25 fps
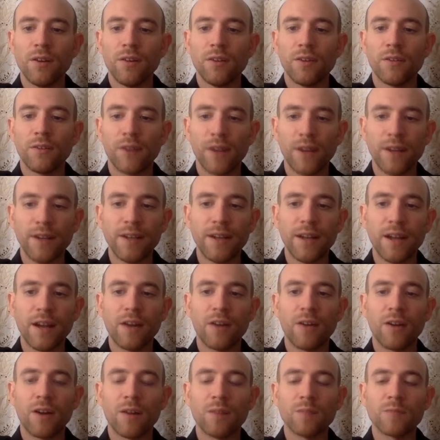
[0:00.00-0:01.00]
right
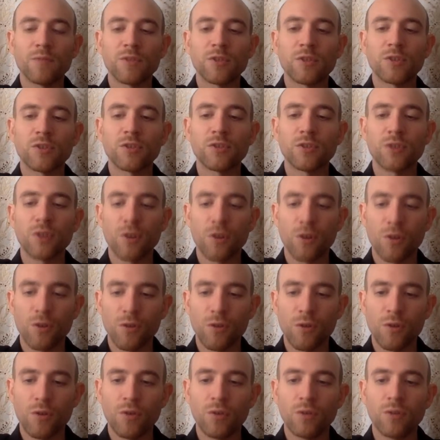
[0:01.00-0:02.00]
now, I'm
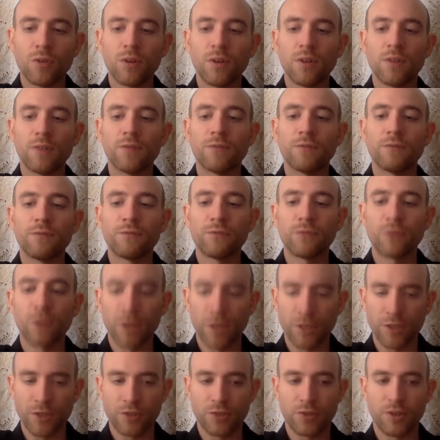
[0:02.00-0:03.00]
so
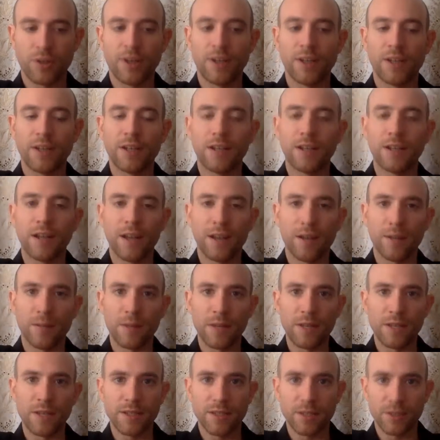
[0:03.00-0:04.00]
frustrated at
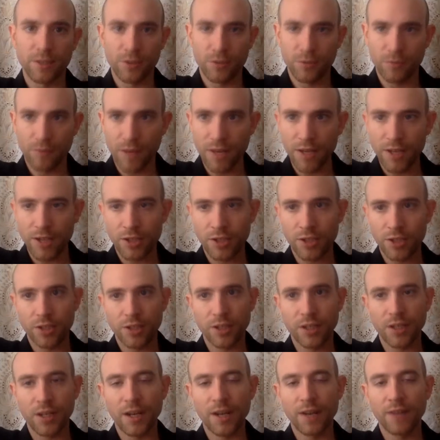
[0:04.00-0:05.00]
my situation,
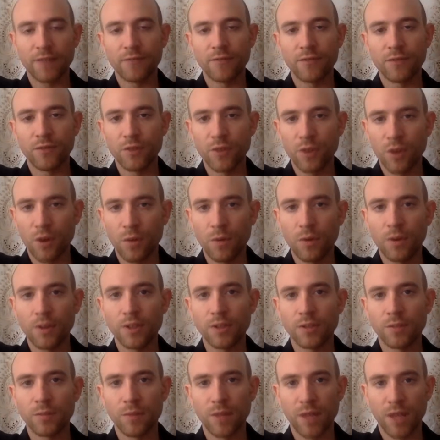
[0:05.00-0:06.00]
and I have no one
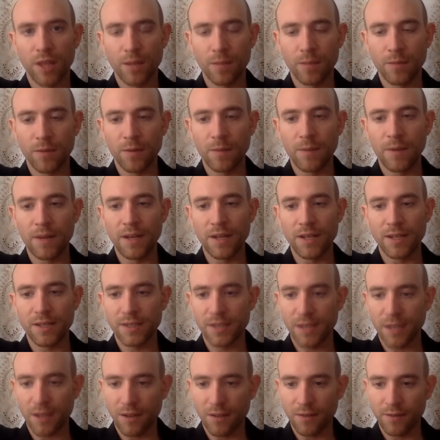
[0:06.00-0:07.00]
to blame but
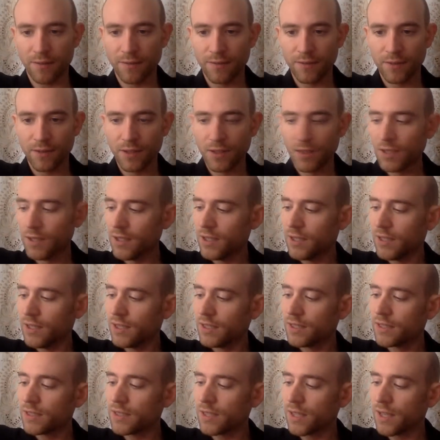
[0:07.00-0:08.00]
myself.
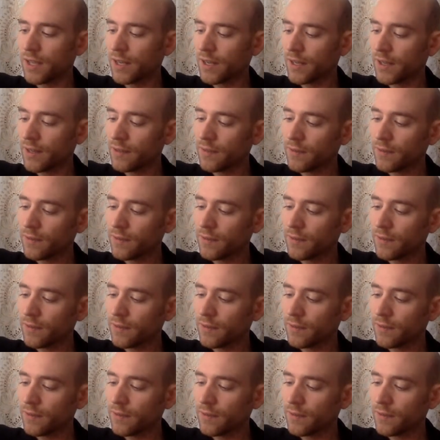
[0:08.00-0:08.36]
It's like